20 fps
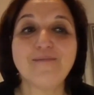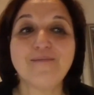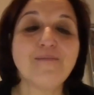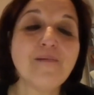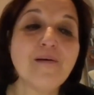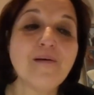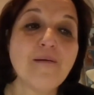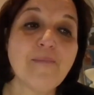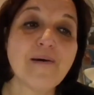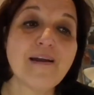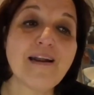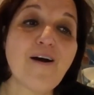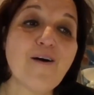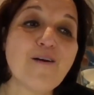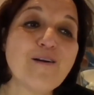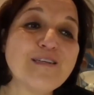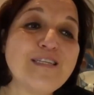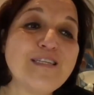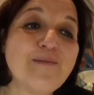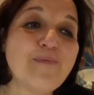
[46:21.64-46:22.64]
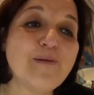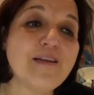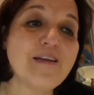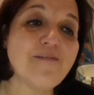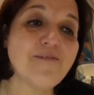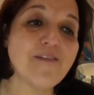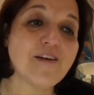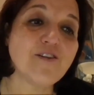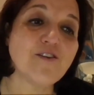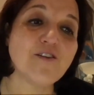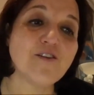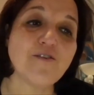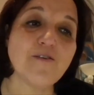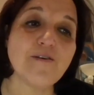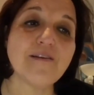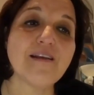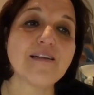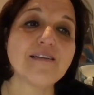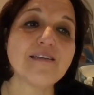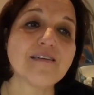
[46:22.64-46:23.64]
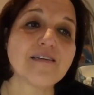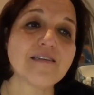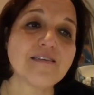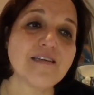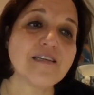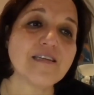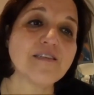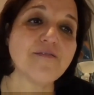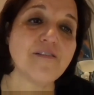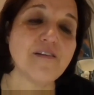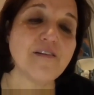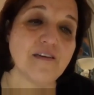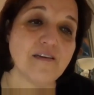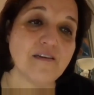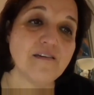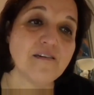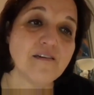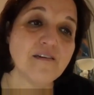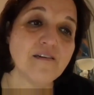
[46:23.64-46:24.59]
No. But I honestly believe that you're no. doing that successfully.